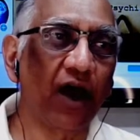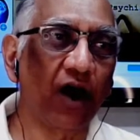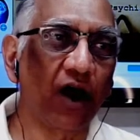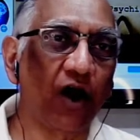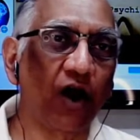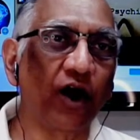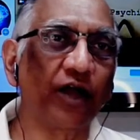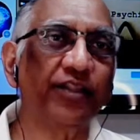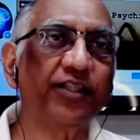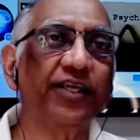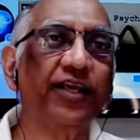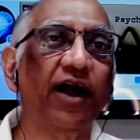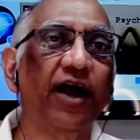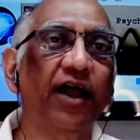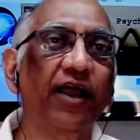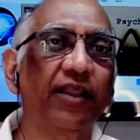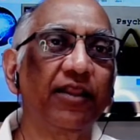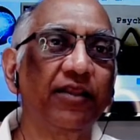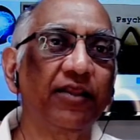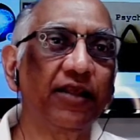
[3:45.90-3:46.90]
on the
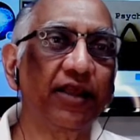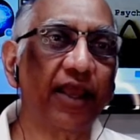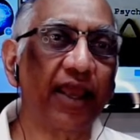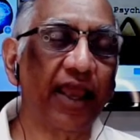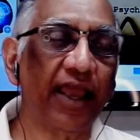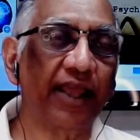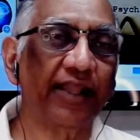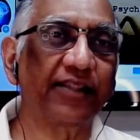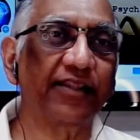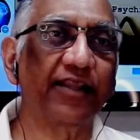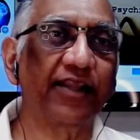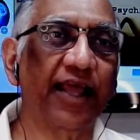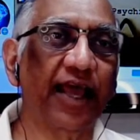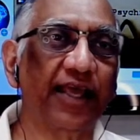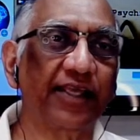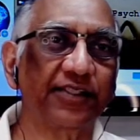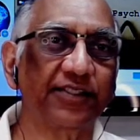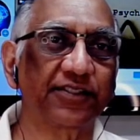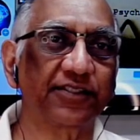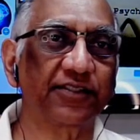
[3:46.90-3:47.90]
aisle at the
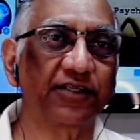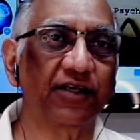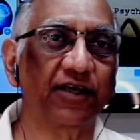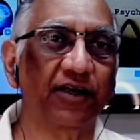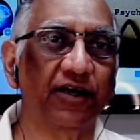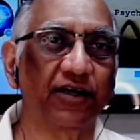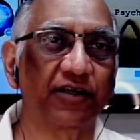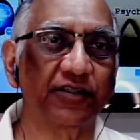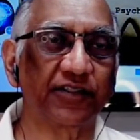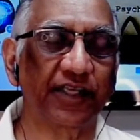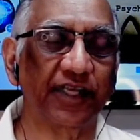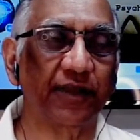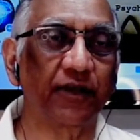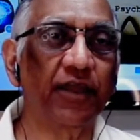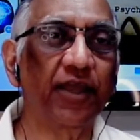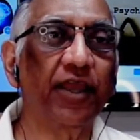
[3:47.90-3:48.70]
last uh, thing.